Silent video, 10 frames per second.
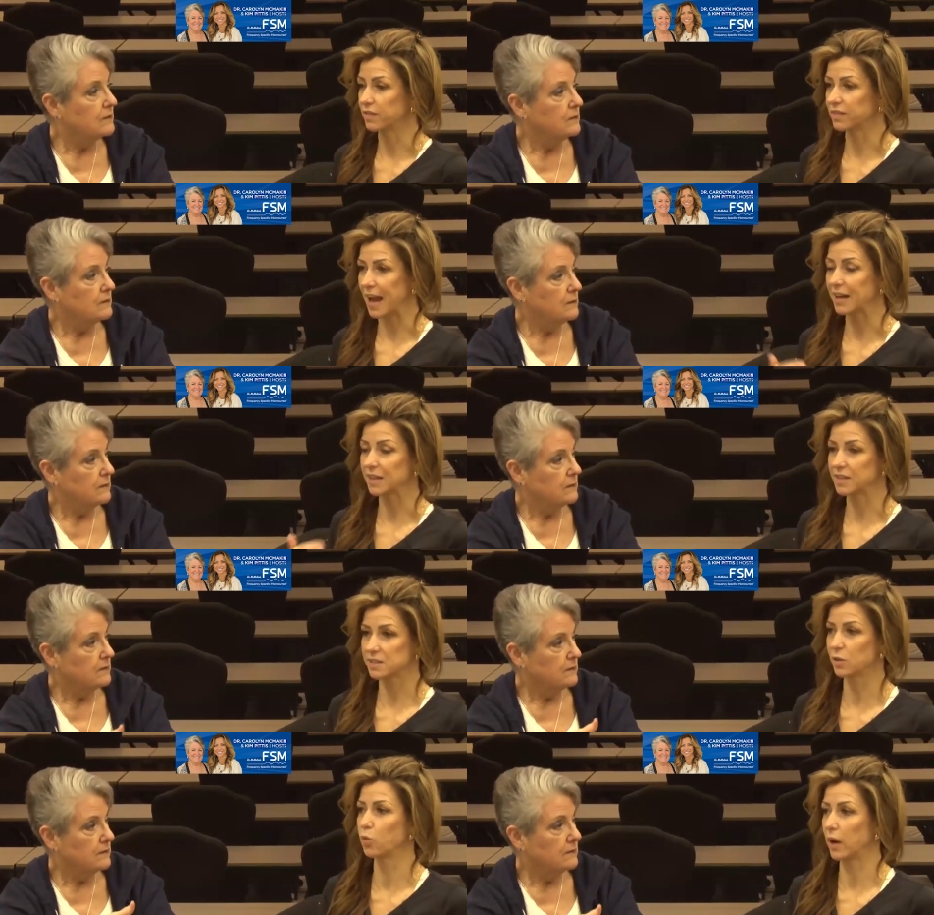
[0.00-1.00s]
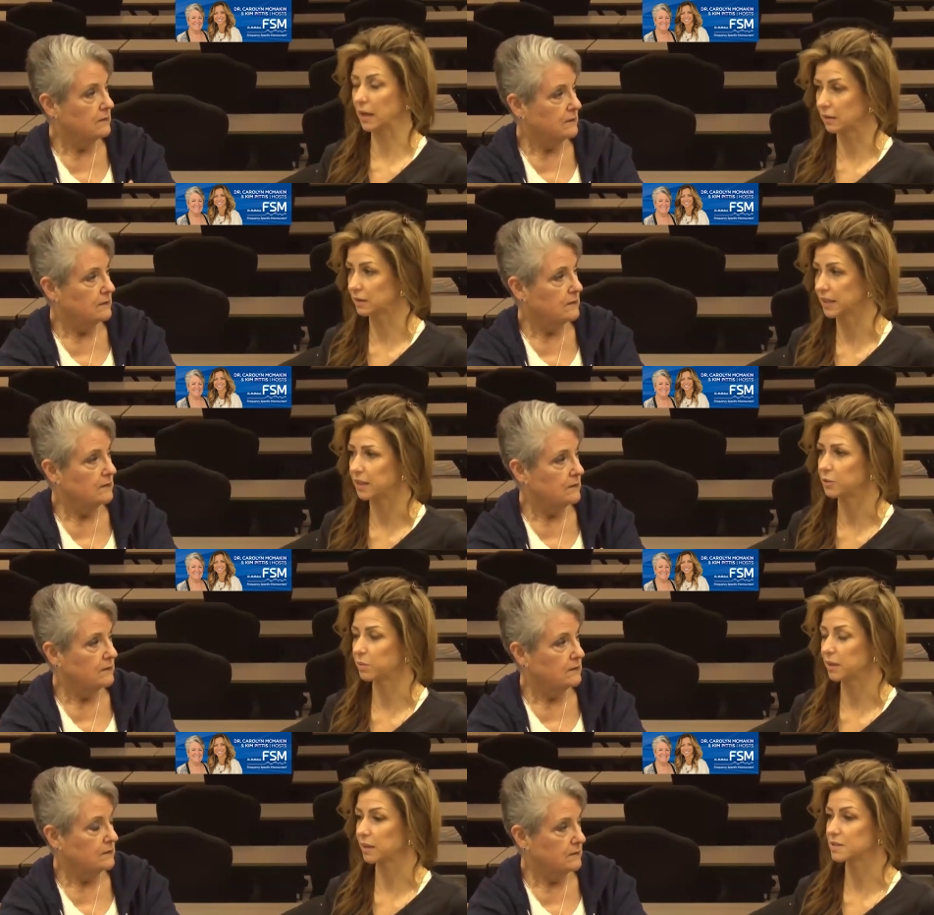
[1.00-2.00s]
Speaker 1: that is the way to lead
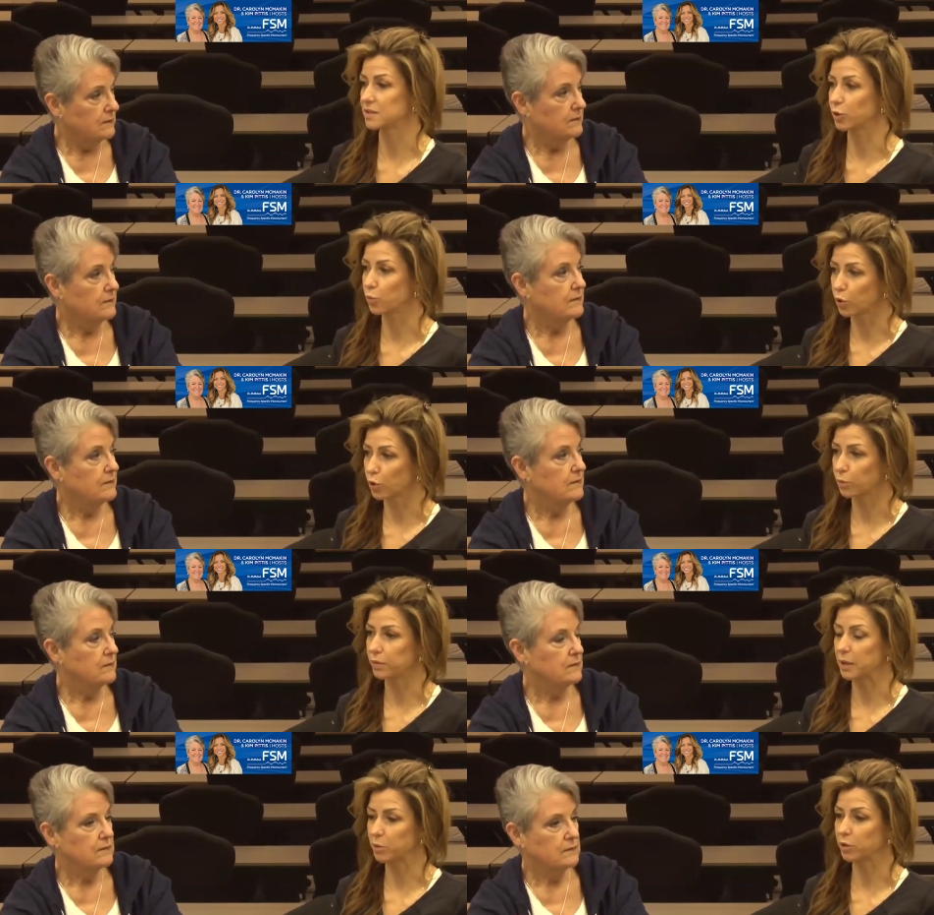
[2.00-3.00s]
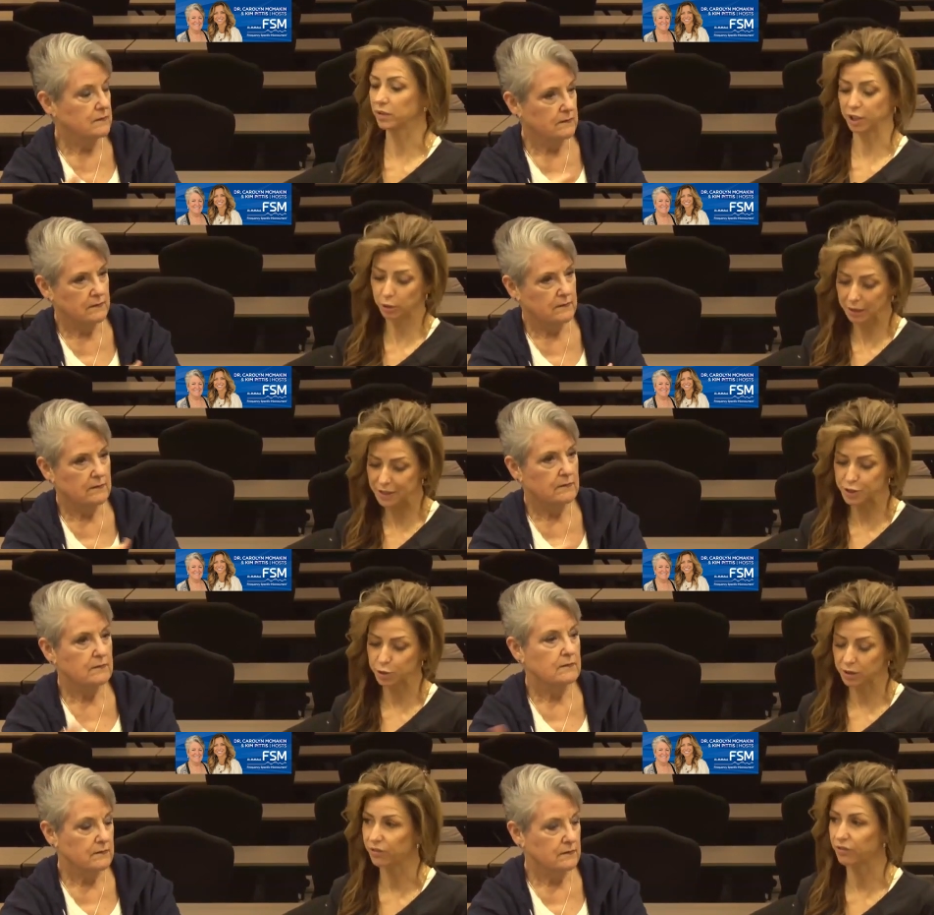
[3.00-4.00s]
because there were people that you needed to
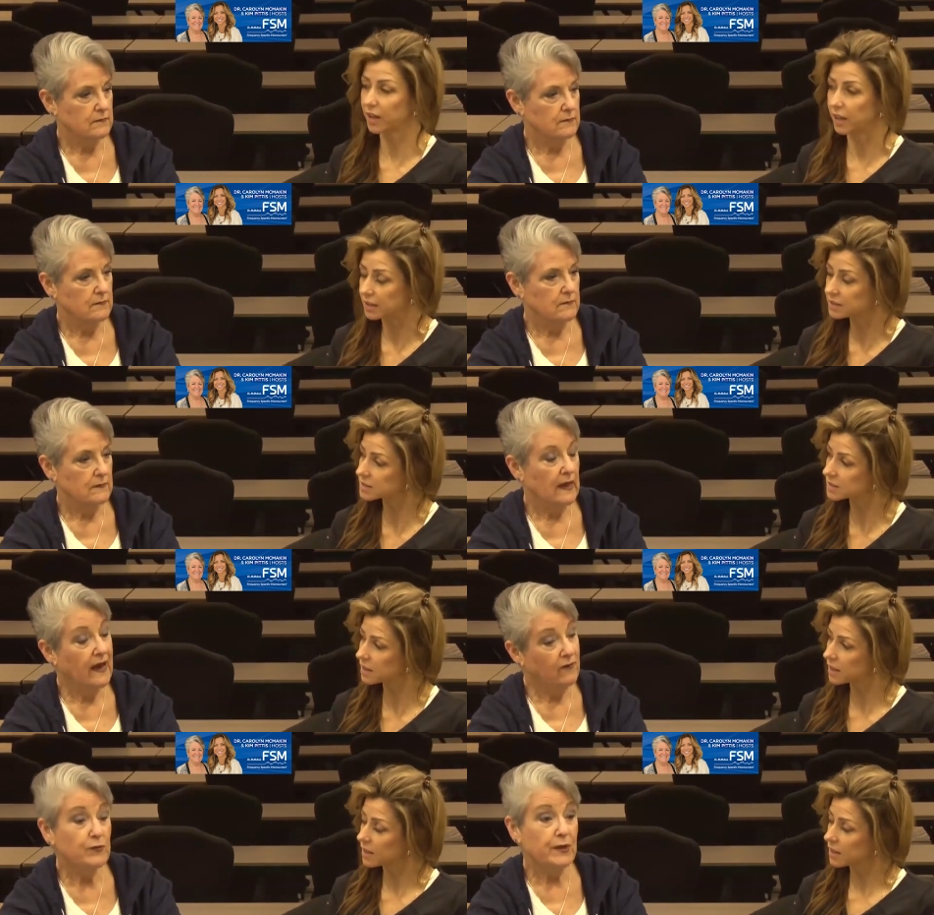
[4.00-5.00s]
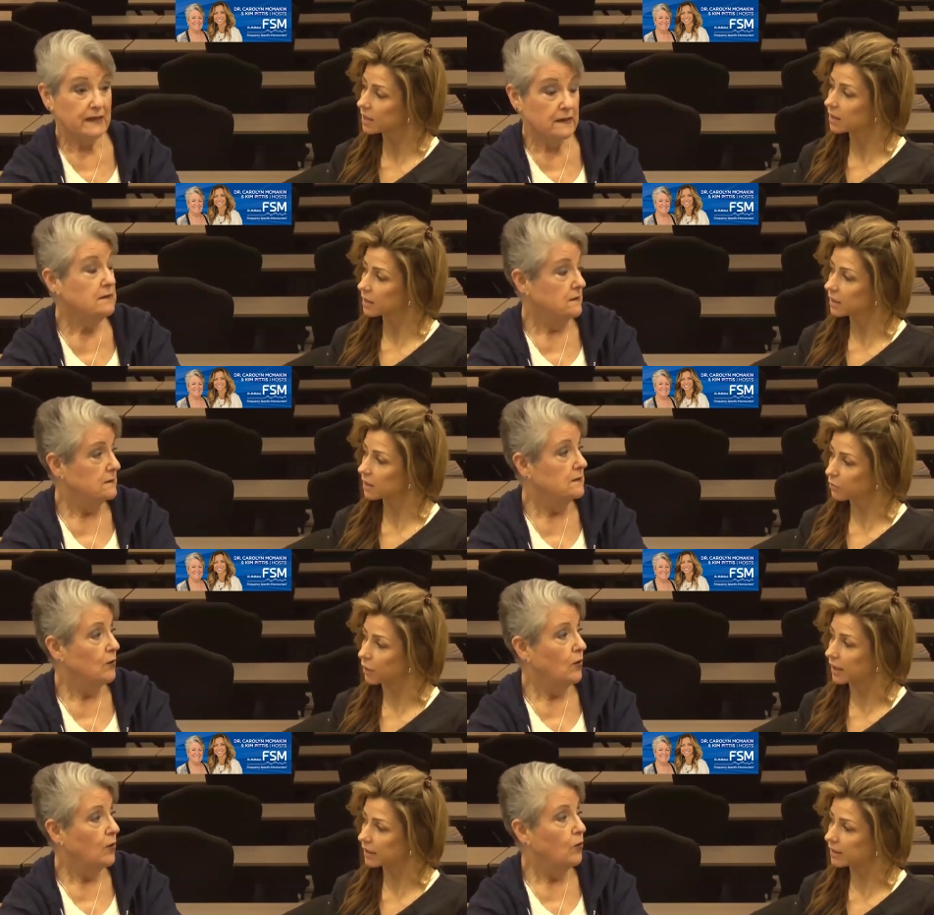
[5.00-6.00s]
convince. Everybody.
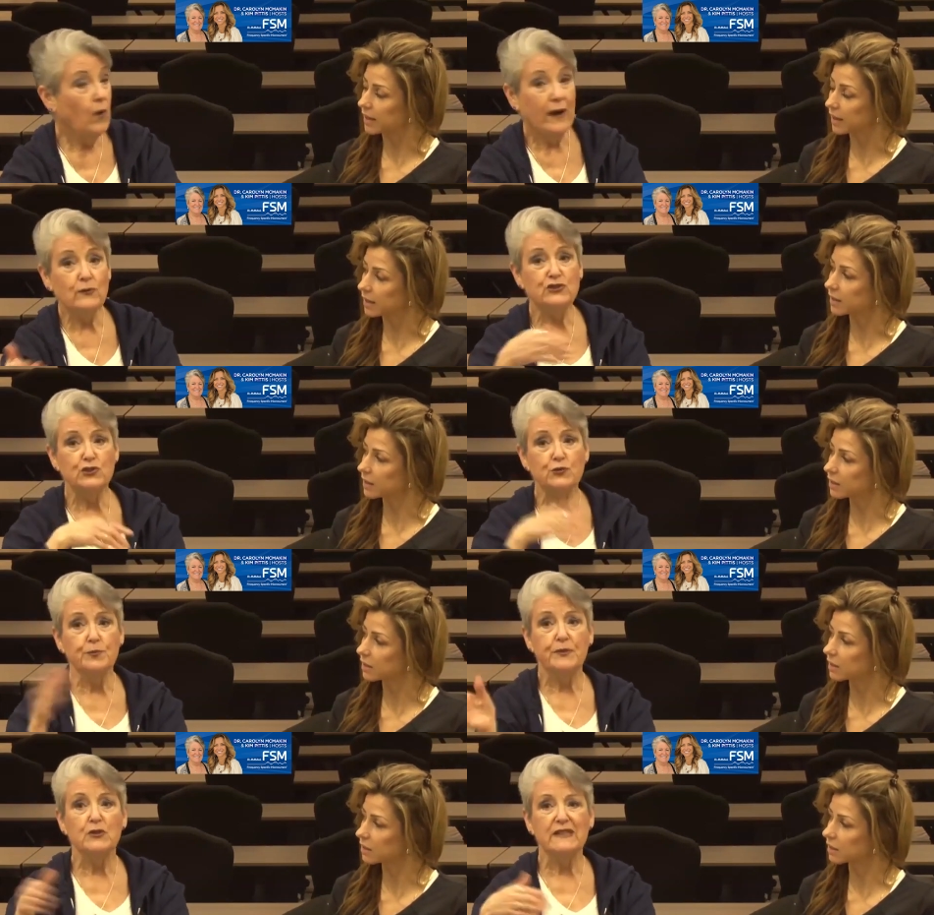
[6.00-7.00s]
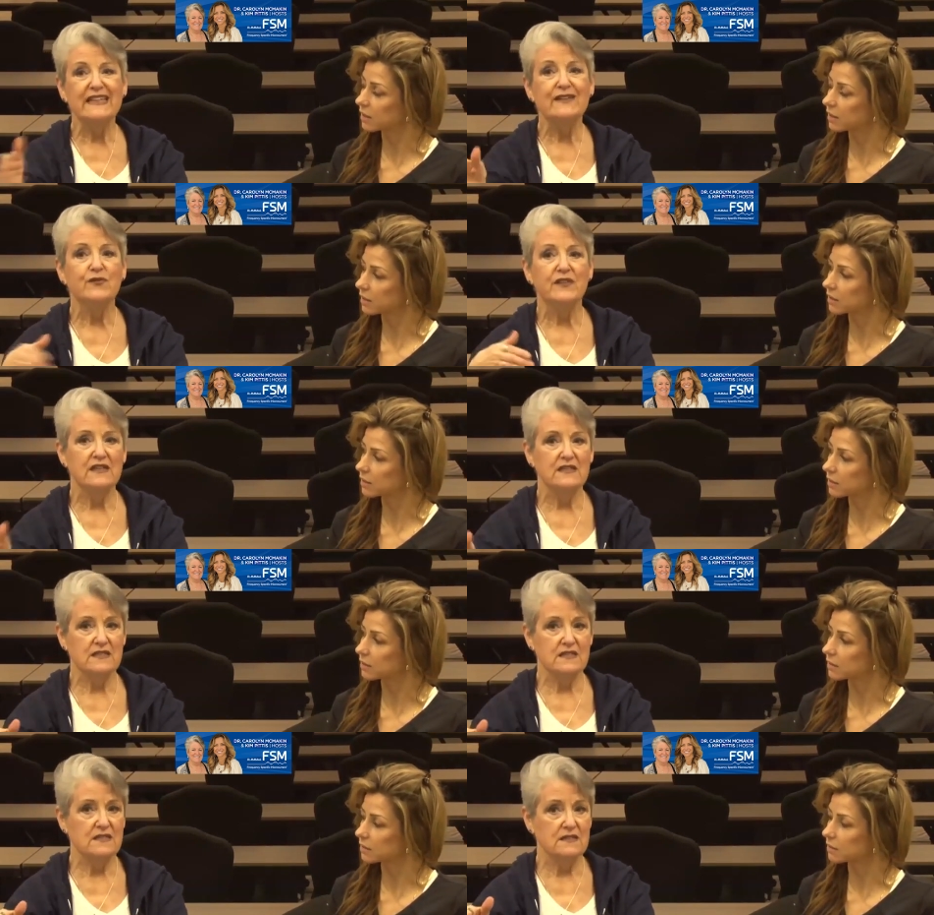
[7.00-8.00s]
Speaker 2: Right. Why and would you believe
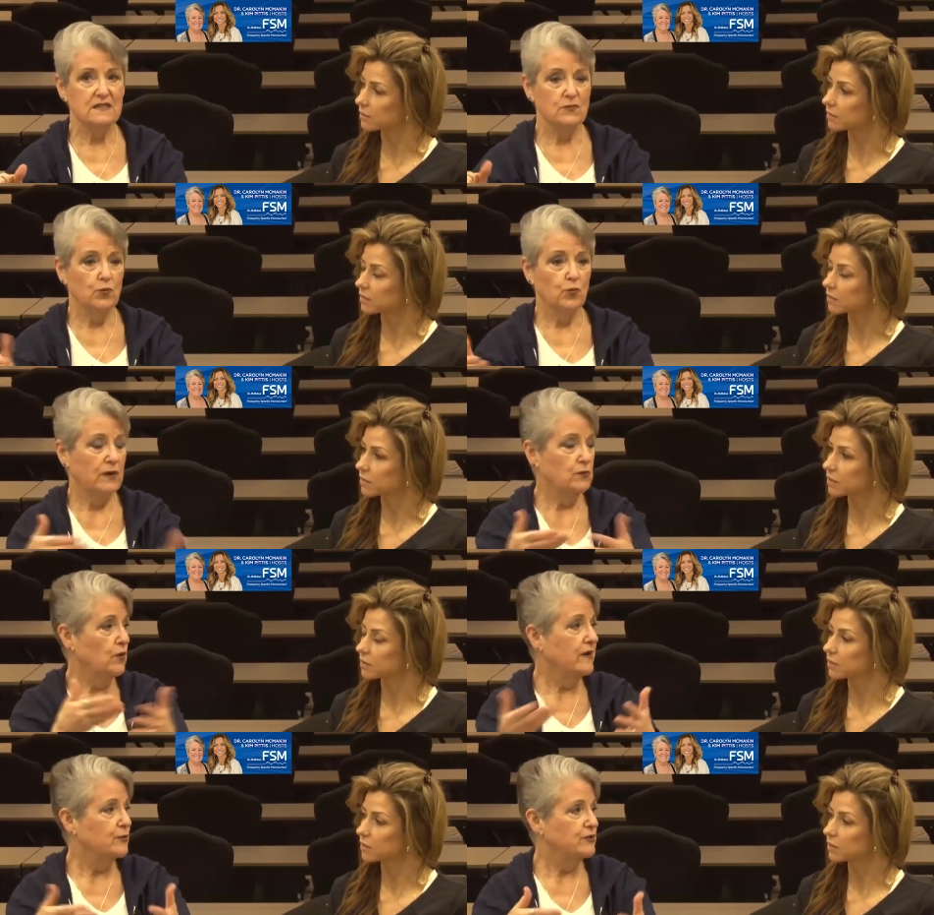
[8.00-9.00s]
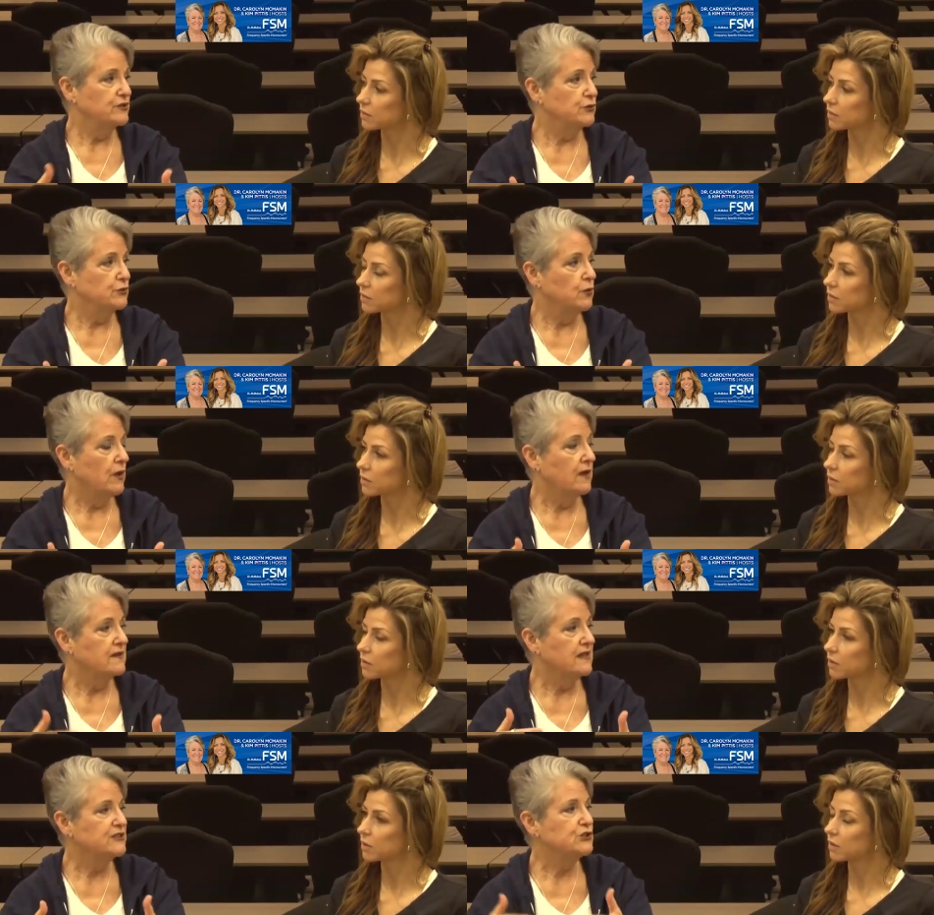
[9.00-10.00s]
this, what we're able to do,
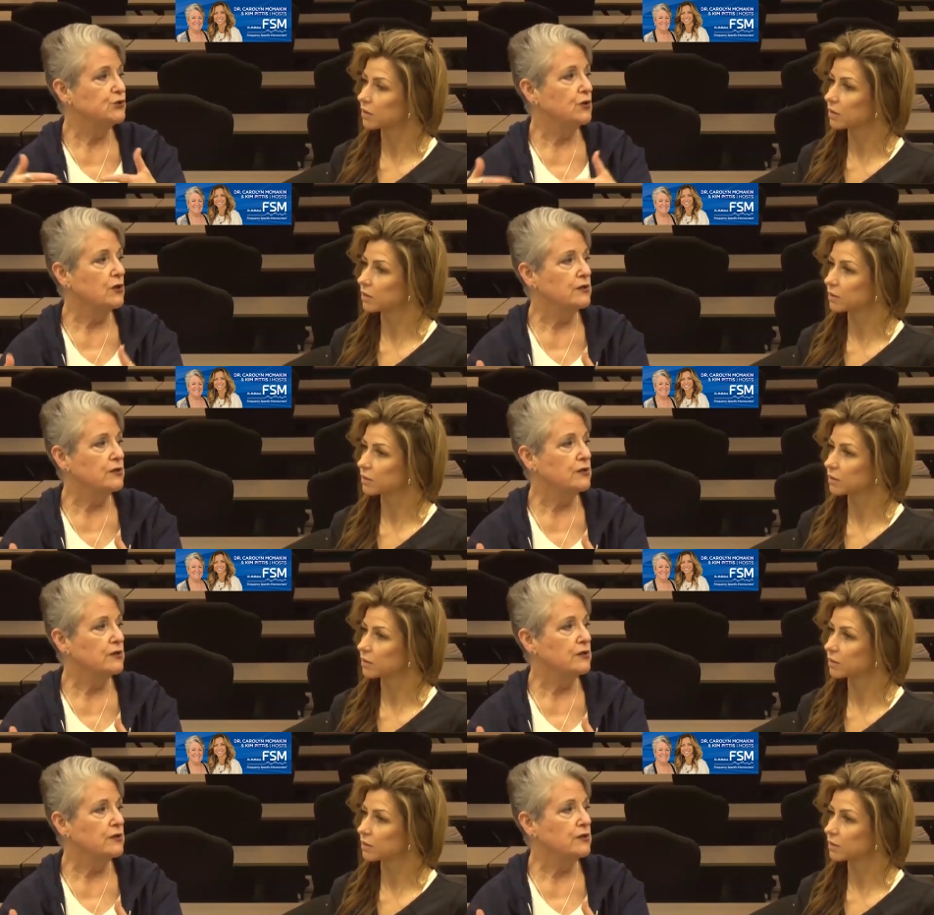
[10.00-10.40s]
unless you heard